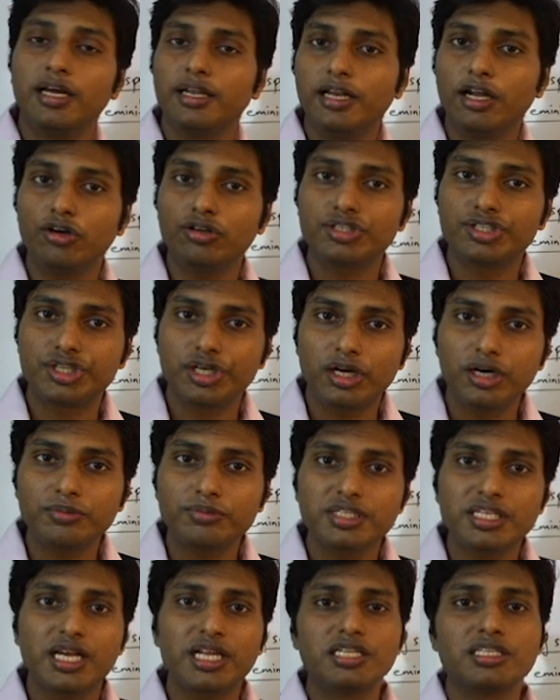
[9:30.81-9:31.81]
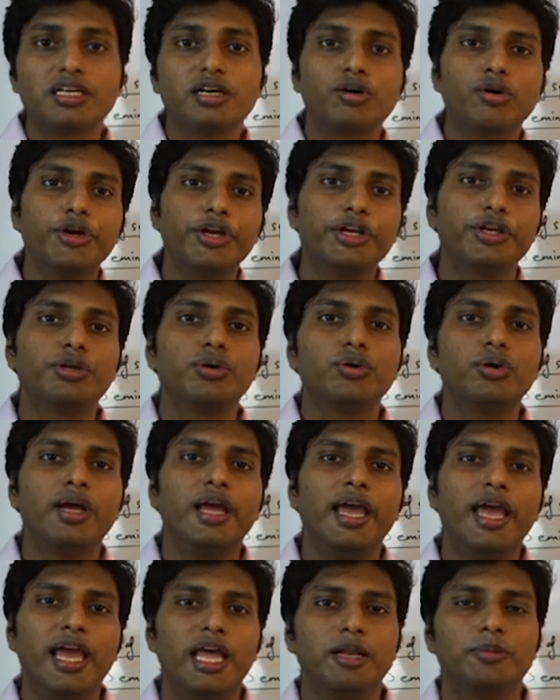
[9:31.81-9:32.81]
Now germ cells are going to
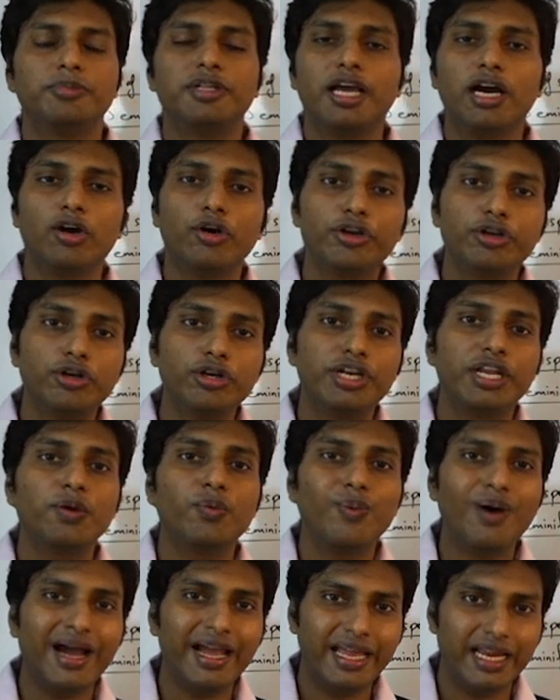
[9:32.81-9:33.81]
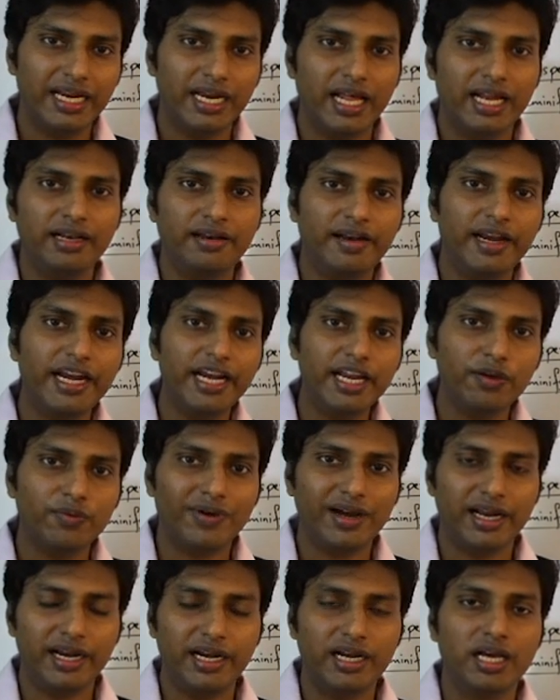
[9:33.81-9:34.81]
help, they are going to divide and
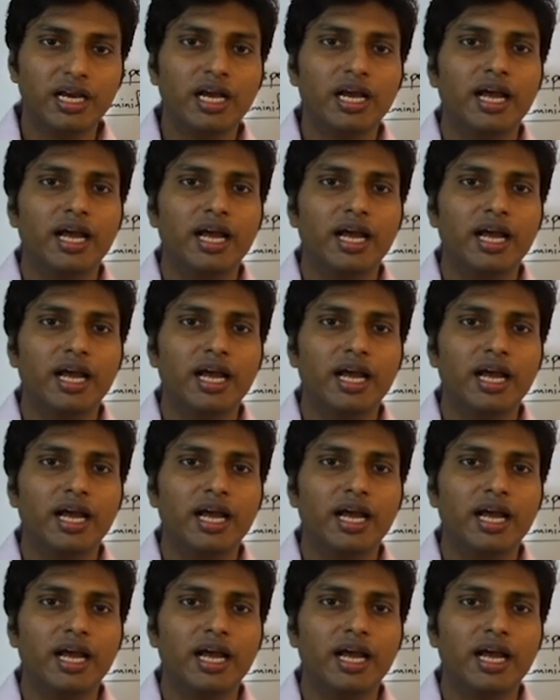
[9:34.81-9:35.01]
redivide,